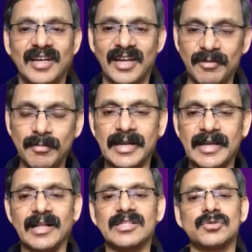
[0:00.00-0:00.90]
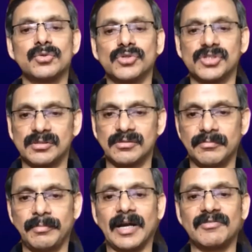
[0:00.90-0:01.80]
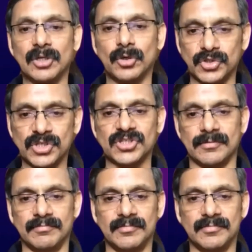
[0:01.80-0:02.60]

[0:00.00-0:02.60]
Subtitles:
everybody else who's part of the ecosystem,